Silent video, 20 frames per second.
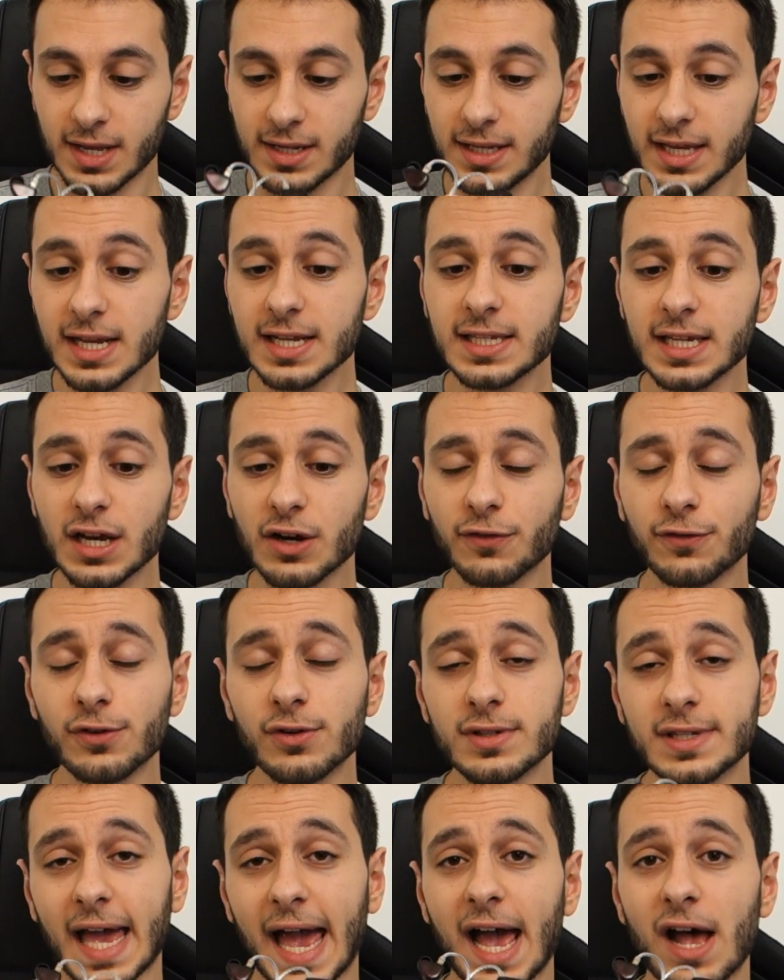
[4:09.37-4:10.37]
These
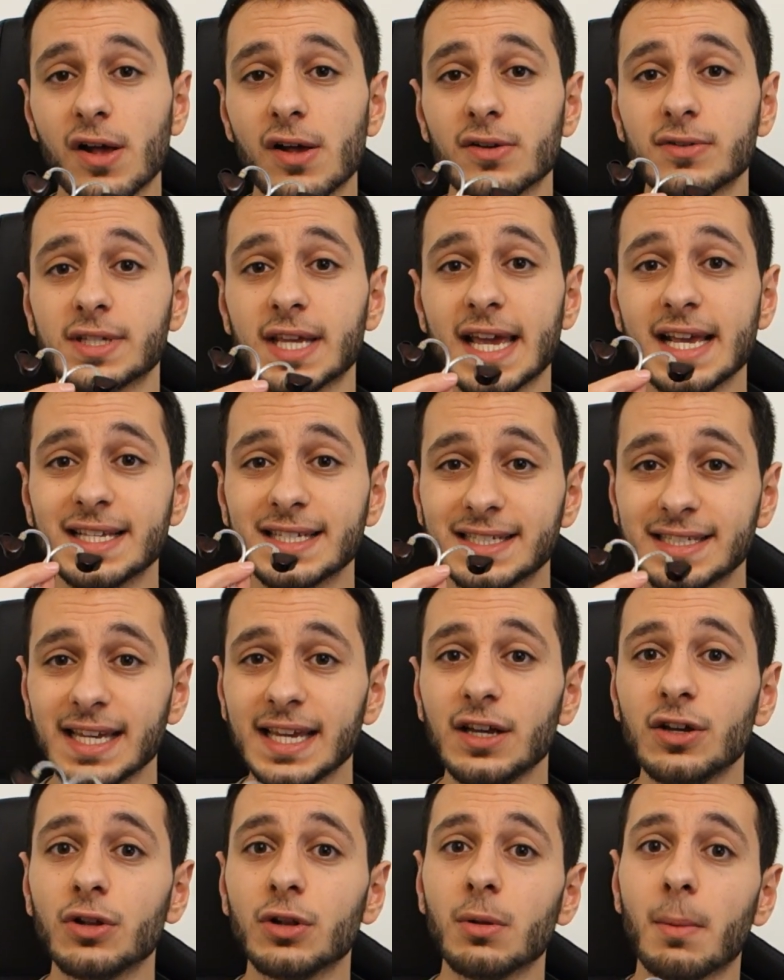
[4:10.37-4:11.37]
earphones house a
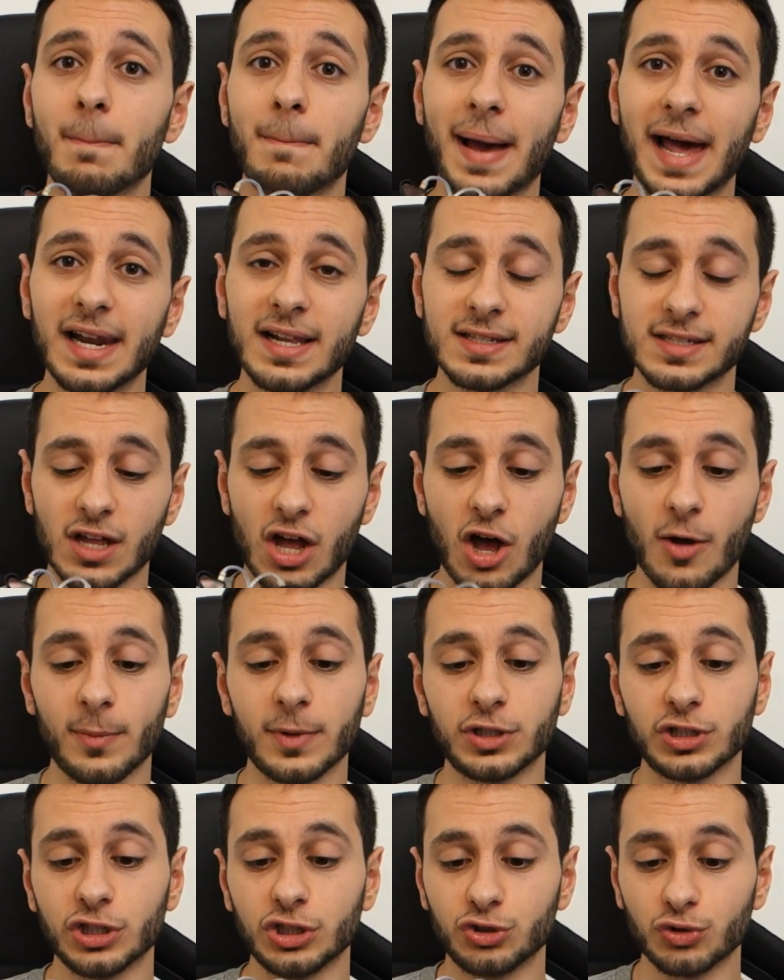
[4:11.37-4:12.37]
single balanced
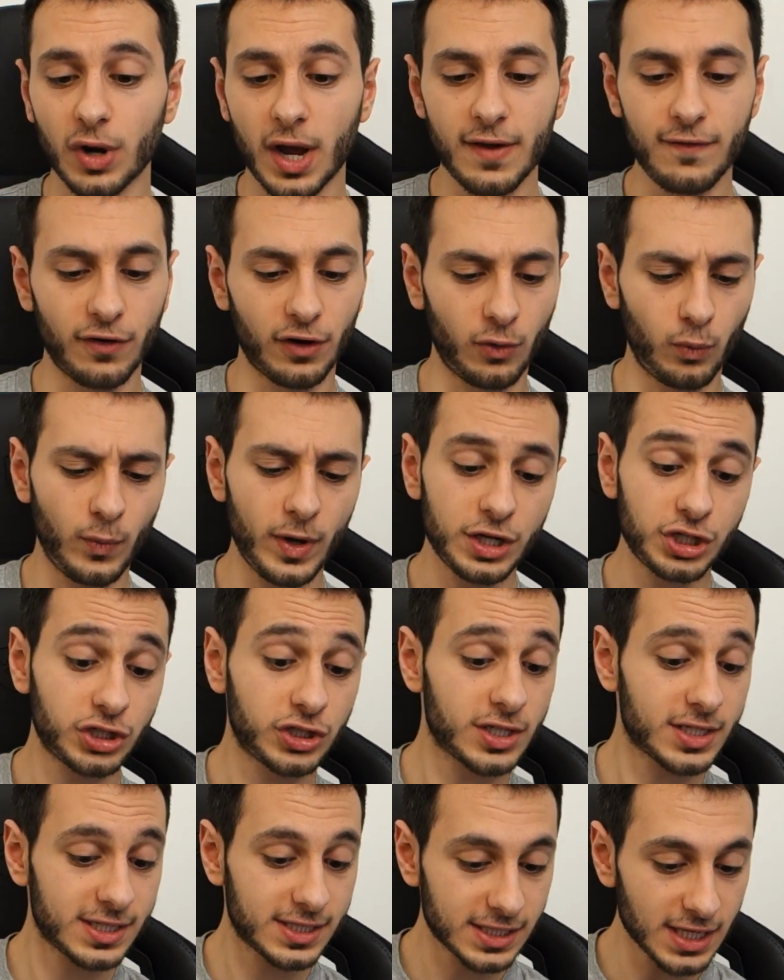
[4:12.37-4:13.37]
armature driver, which
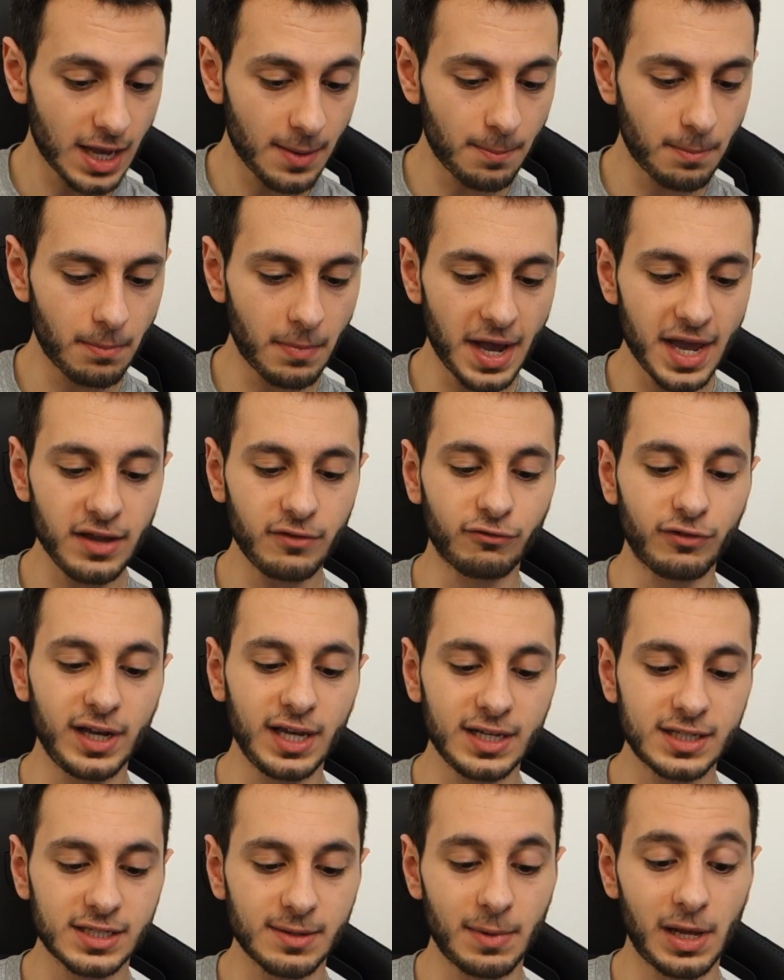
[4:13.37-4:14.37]
to some might
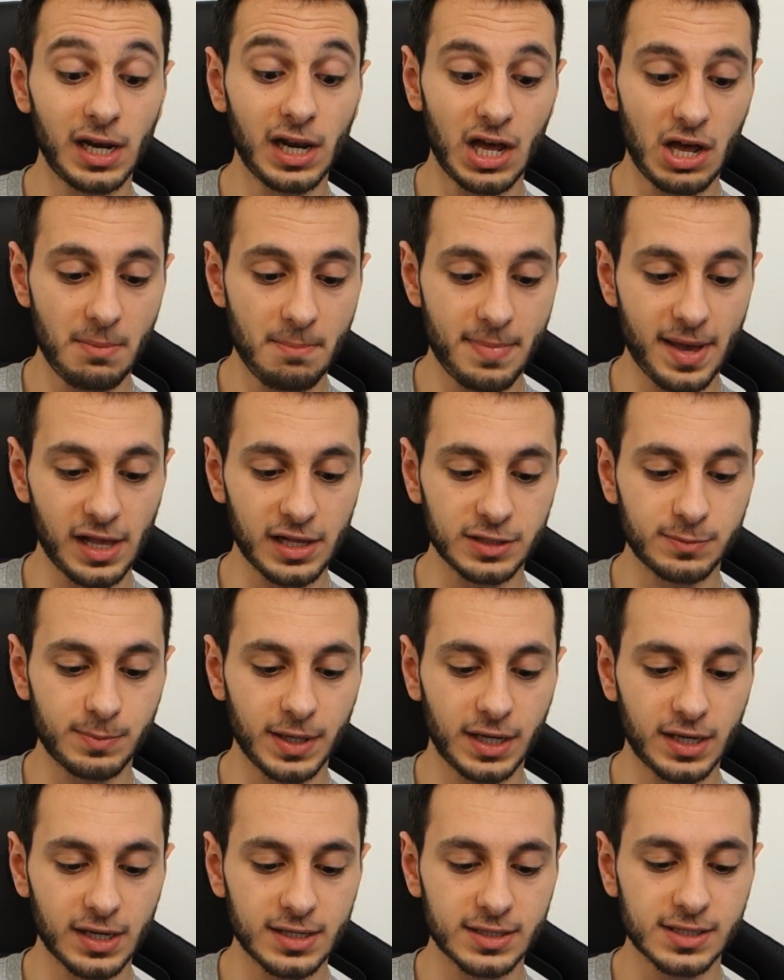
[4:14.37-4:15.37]
ring some alarm bells,
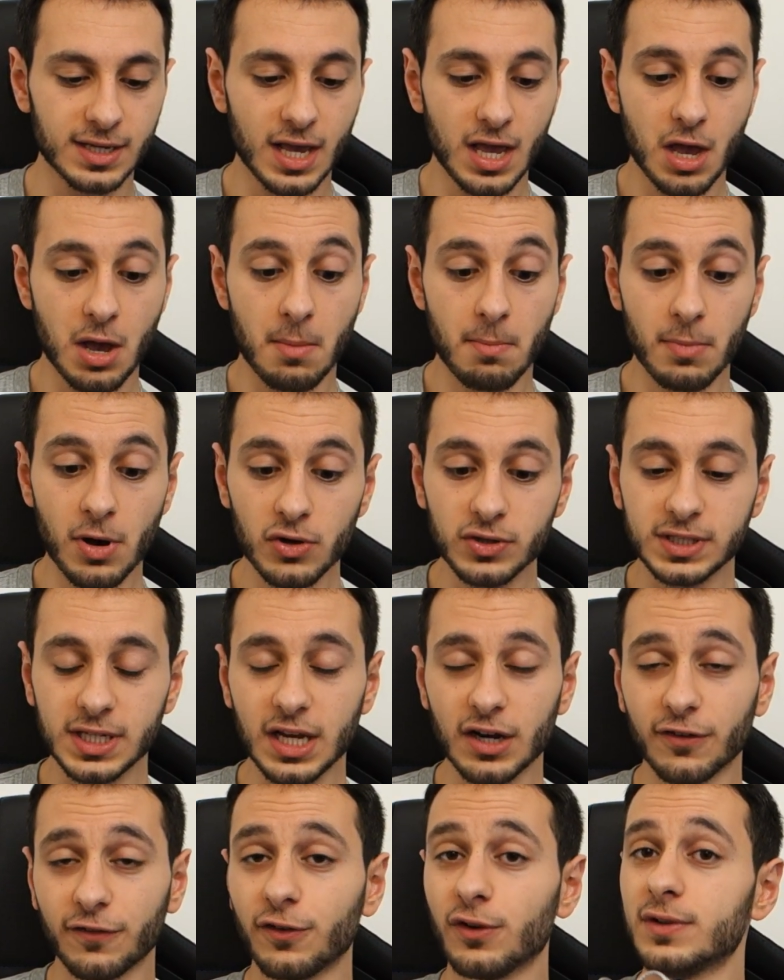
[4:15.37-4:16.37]
because most
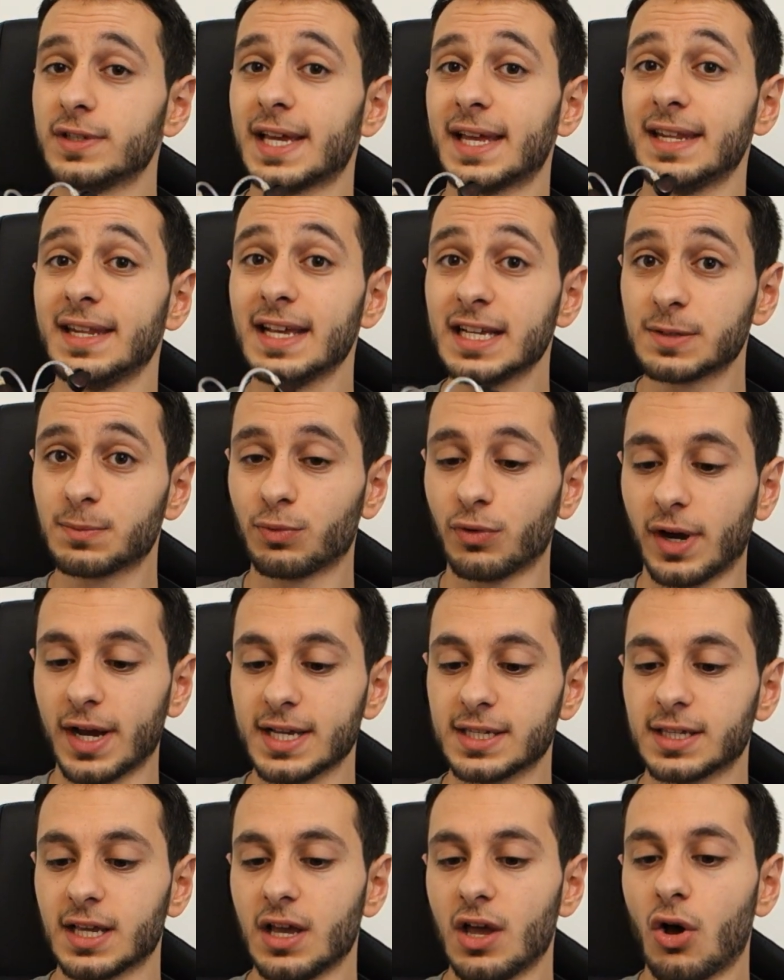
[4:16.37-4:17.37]
earphones at this
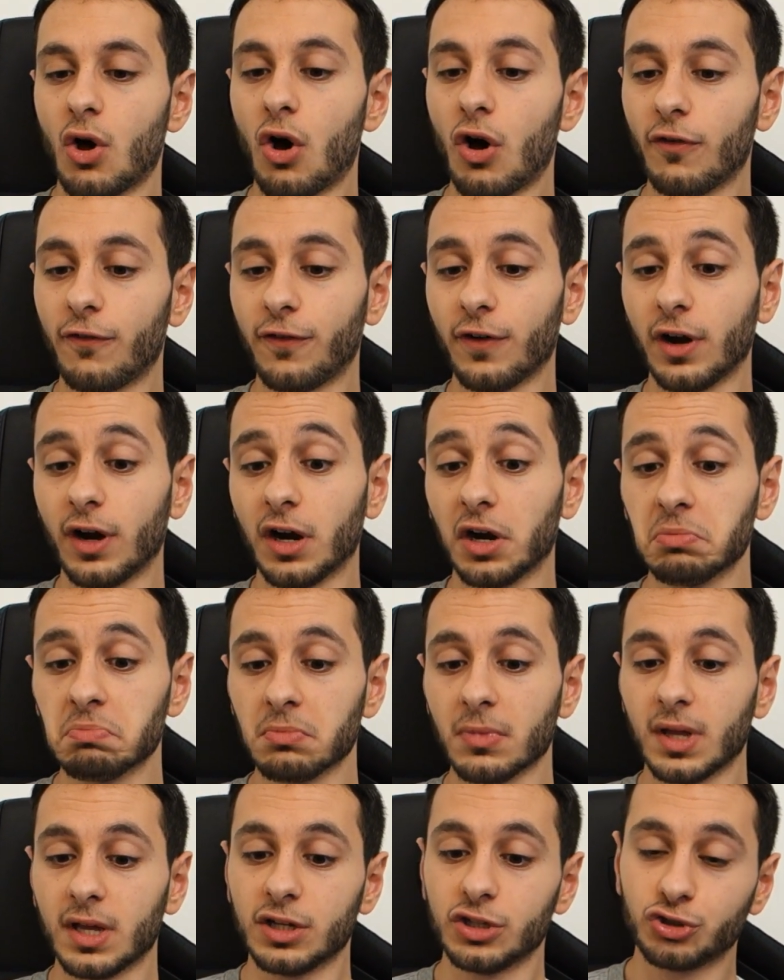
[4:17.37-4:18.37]
price offer
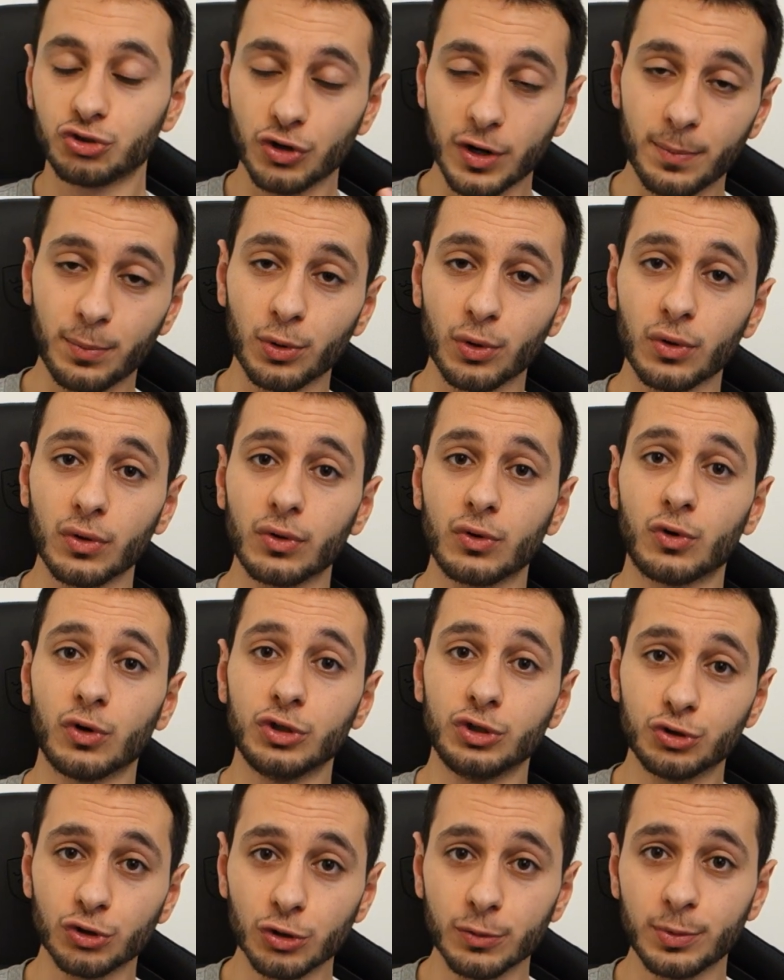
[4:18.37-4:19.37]
triple,
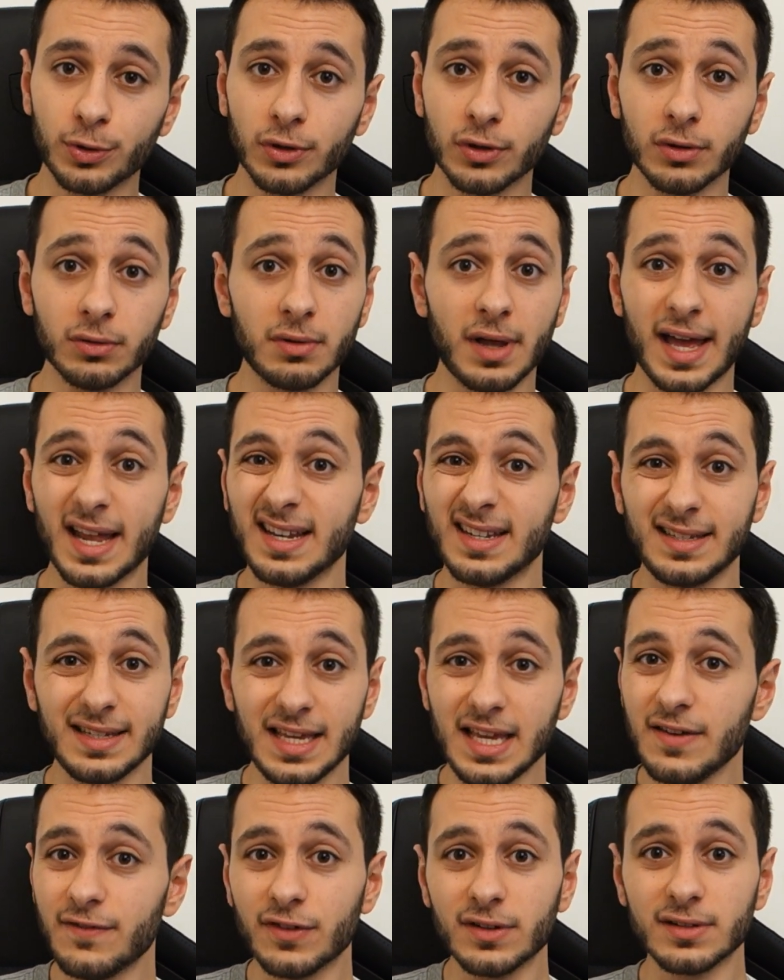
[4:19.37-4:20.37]
quadruple, and
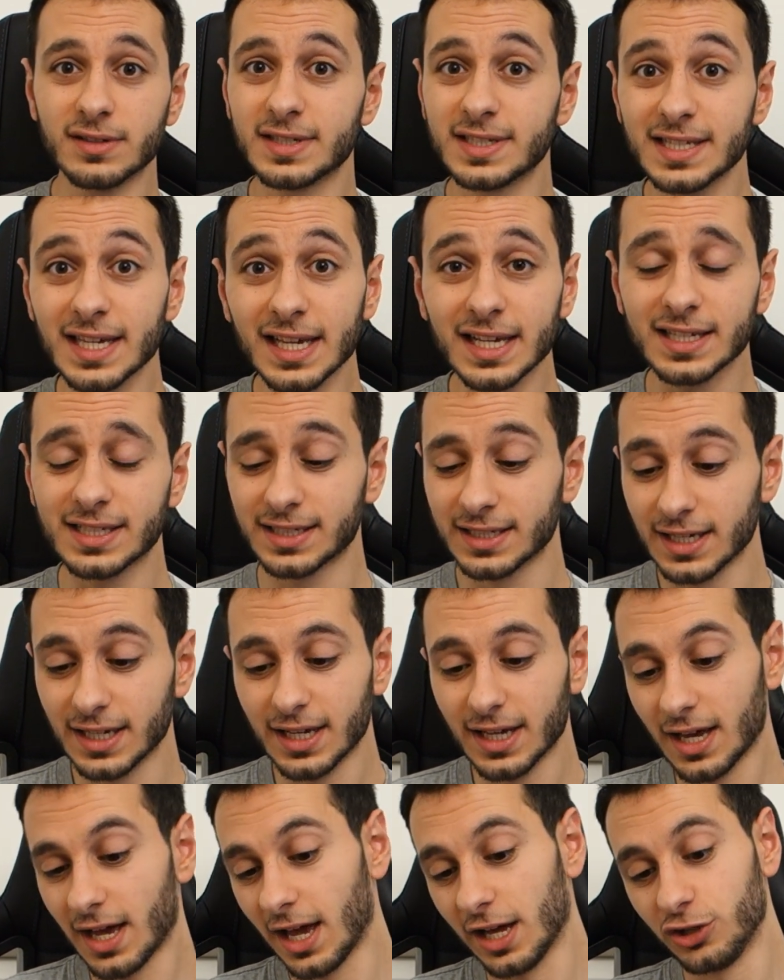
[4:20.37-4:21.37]
even 6
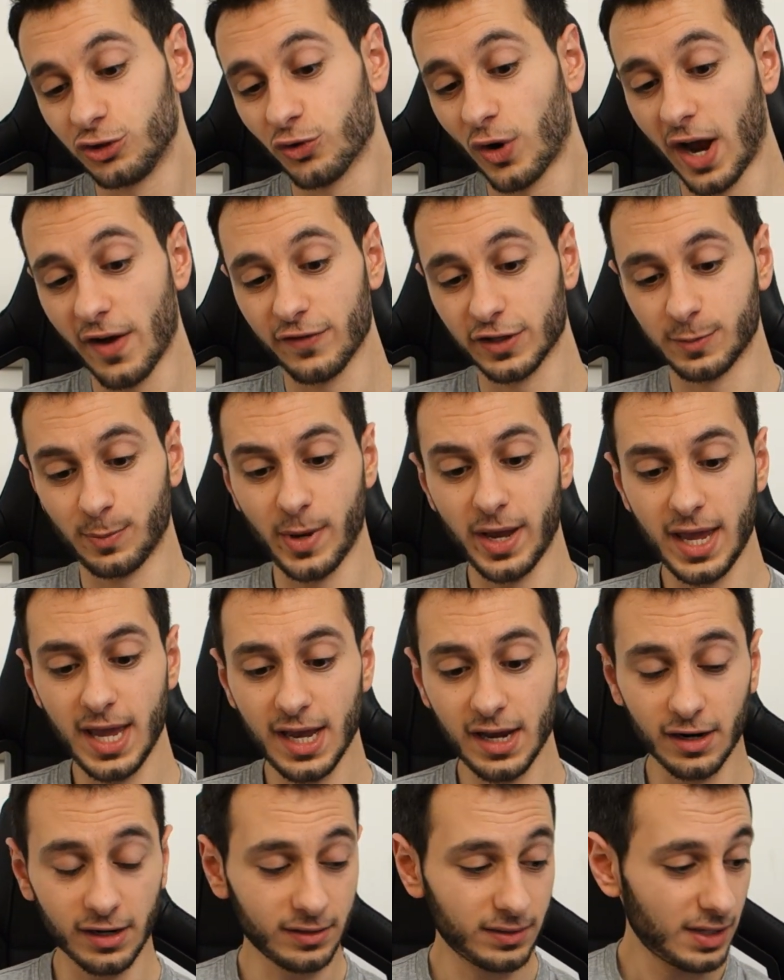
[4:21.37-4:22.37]
drivers per
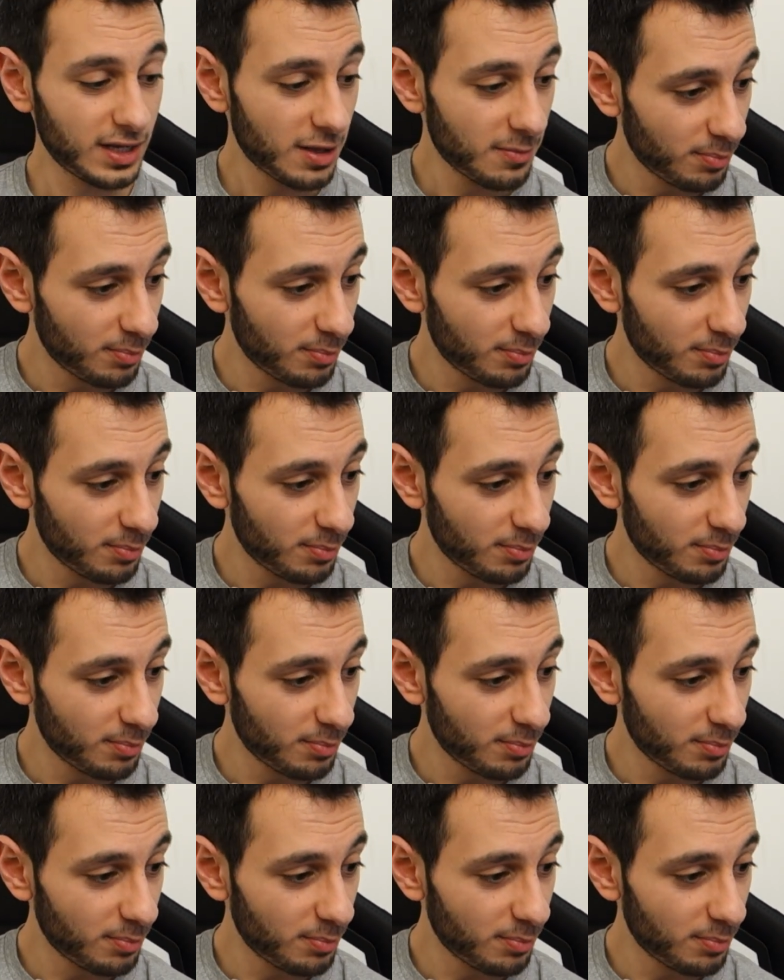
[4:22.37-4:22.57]
ear.